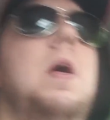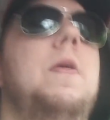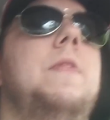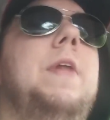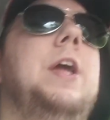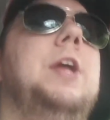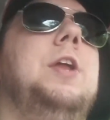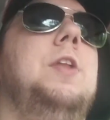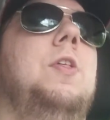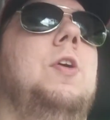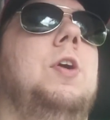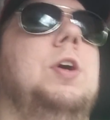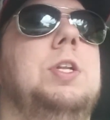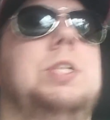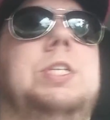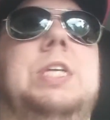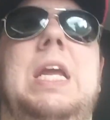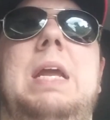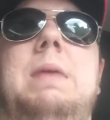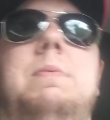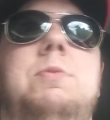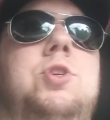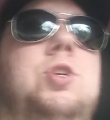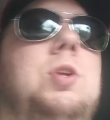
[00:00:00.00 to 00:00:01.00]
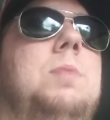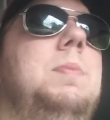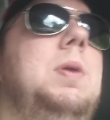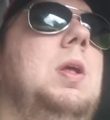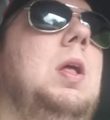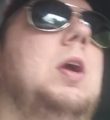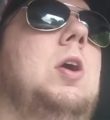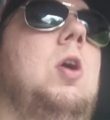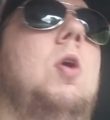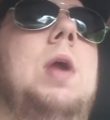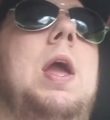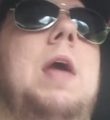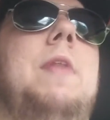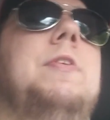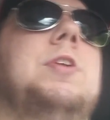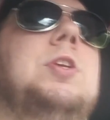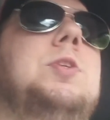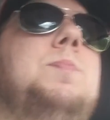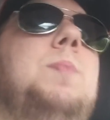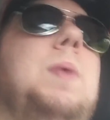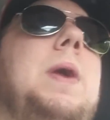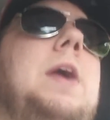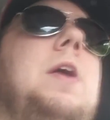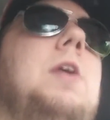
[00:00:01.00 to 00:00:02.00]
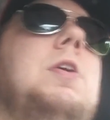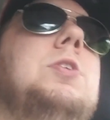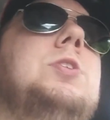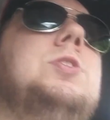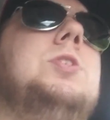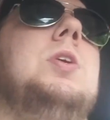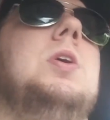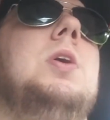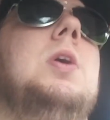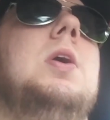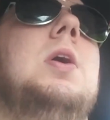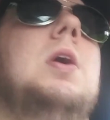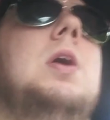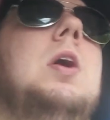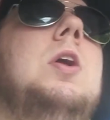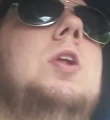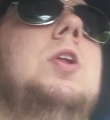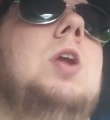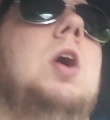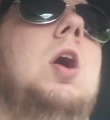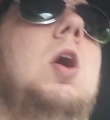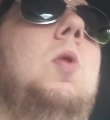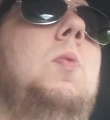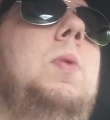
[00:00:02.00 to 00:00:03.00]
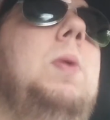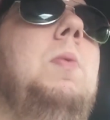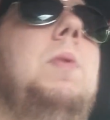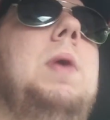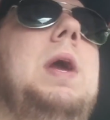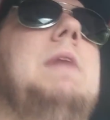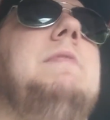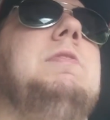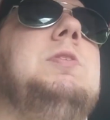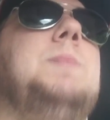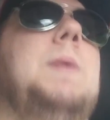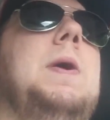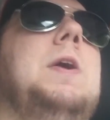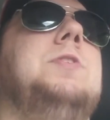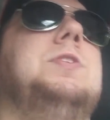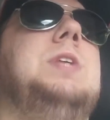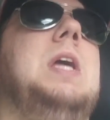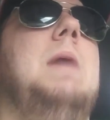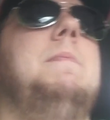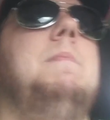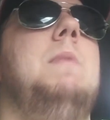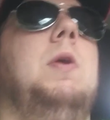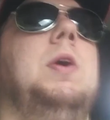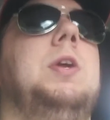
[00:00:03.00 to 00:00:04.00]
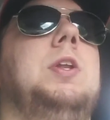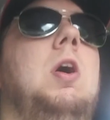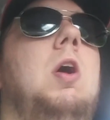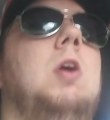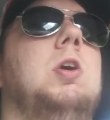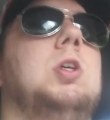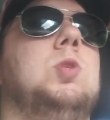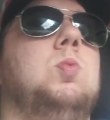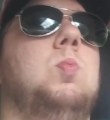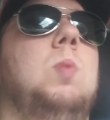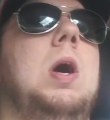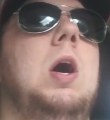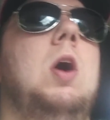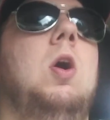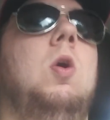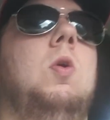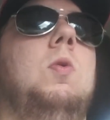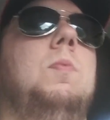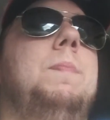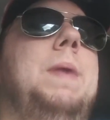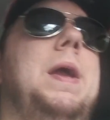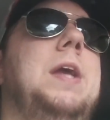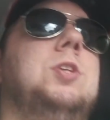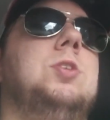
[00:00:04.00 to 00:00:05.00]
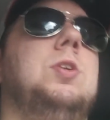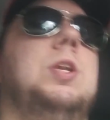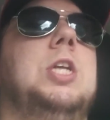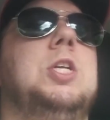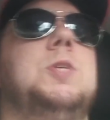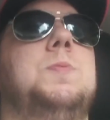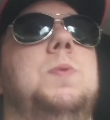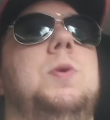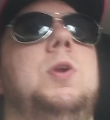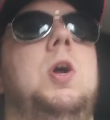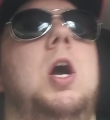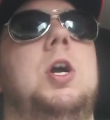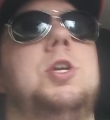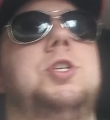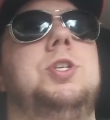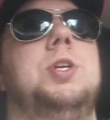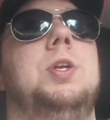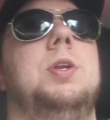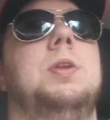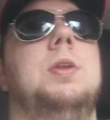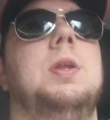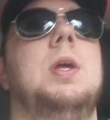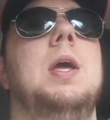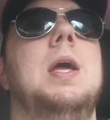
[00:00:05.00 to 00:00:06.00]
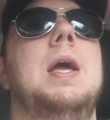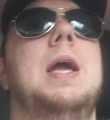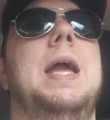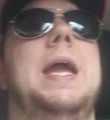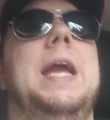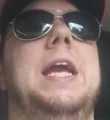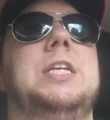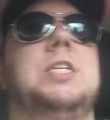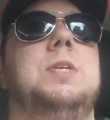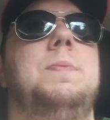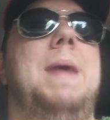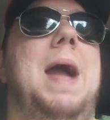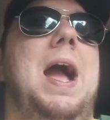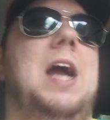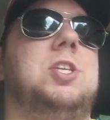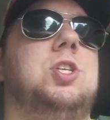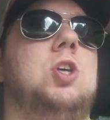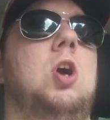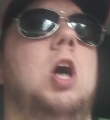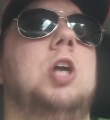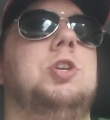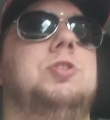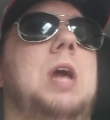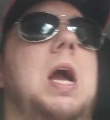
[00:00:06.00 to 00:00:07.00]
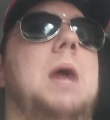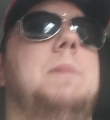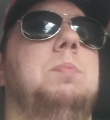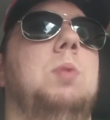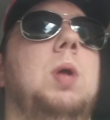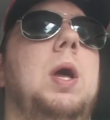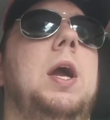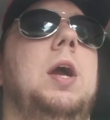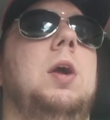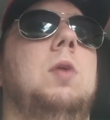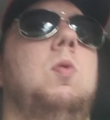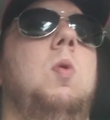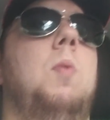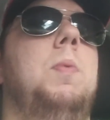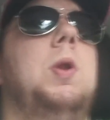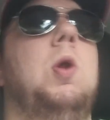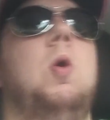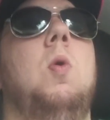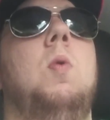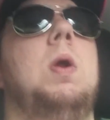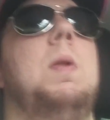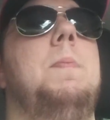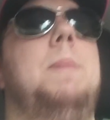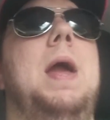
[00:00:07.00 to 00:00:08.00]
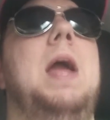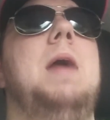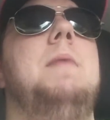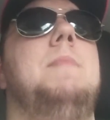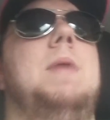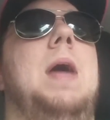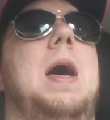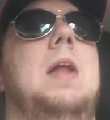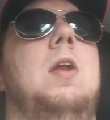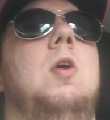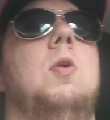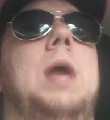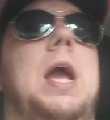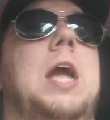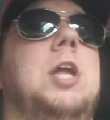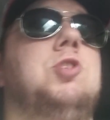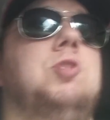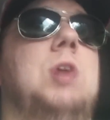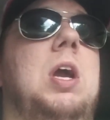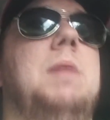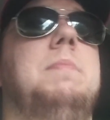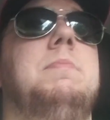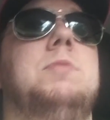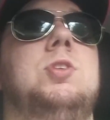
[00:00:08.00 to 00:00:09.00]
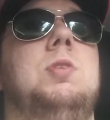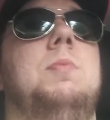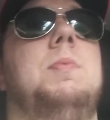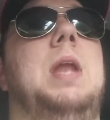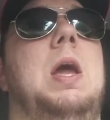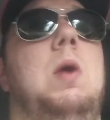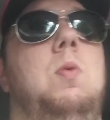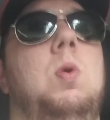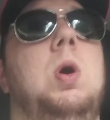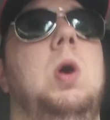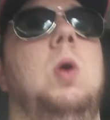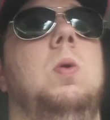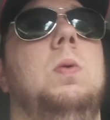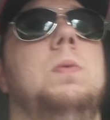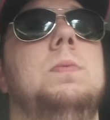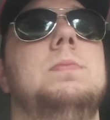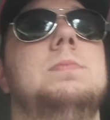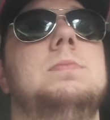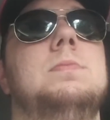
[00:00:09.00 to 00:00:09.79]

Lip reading: A team shouldn't be like, okay, we want to give this player $10 million. Well, based on his production, he's a max contract player. Well, we don't want to pay him that. Okay, trade him to someone that will.